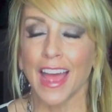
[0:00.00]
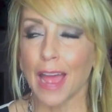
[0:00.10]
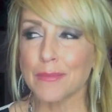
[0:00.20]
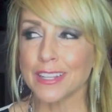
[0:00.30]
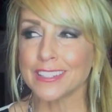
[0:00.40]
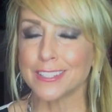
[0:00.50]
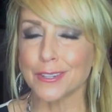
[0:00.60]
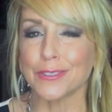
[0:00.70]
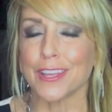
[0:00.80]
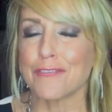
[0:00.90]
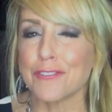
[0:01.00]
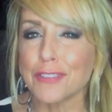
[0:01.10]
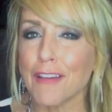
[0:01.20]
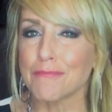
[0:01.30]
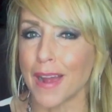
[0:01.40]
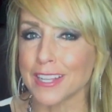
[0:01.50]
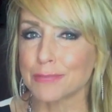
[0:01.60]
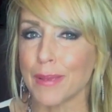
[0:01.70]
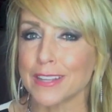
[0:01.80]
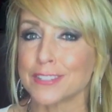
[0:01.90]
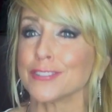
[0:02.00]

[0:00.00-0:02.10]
I mean, dude, if you love MySpace,